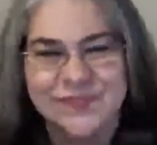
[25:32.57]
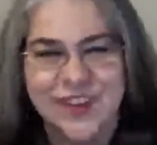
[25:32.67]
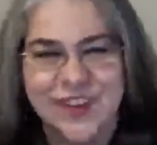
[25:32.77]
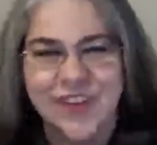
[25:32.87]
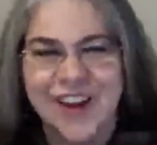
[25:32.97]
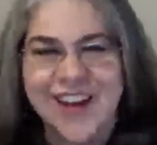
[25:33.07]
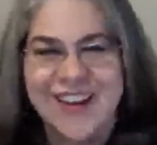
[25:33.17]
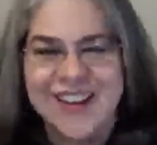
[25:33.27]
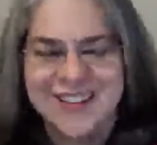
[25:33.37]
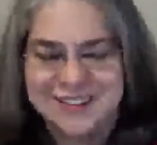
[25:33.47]
All
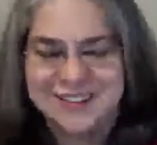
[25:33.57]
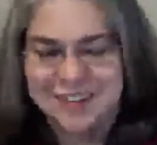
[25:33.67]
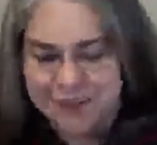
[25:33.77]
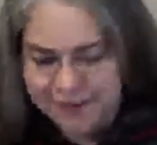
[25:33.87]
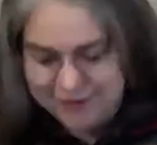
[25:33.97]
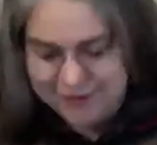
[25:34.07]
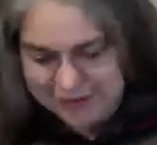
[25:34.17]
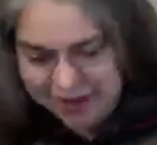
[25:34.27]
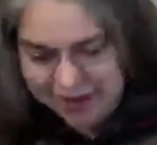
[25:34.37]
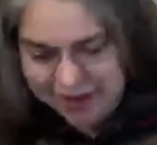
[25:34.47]
right,
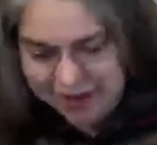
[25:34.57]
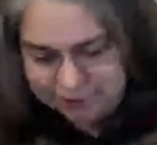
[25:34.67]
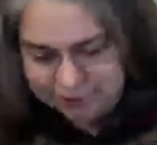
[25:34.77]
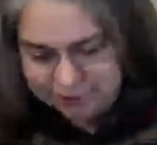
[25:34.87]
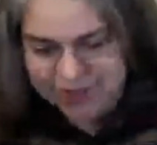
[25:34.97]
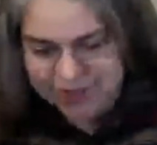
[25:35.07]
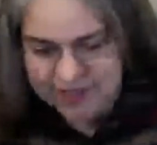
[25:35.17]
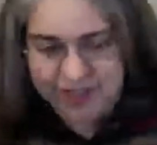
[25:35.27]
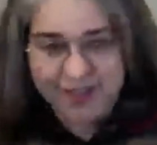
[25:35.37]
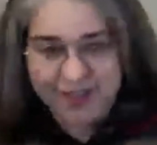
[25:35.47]
that is
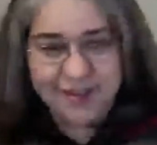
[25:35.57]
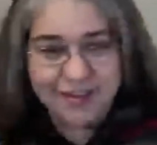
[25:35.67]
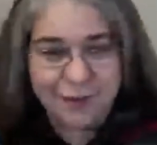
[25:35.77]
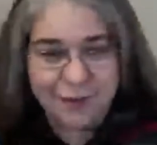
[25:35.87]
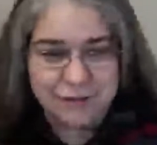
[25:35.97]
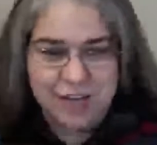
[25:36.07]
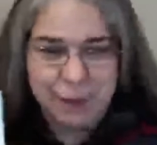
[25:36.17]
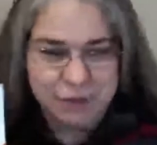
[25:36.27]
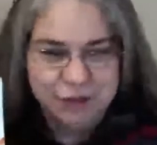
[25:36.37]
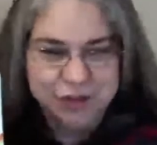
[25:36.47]
the end of
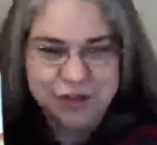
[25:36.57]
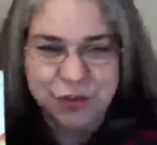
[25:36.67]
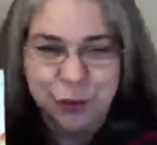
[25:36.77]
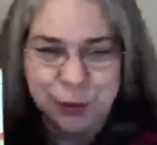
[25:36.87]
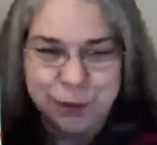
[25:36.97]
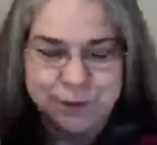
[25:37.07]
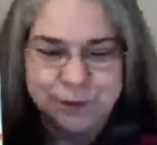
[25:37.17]
chapter 2.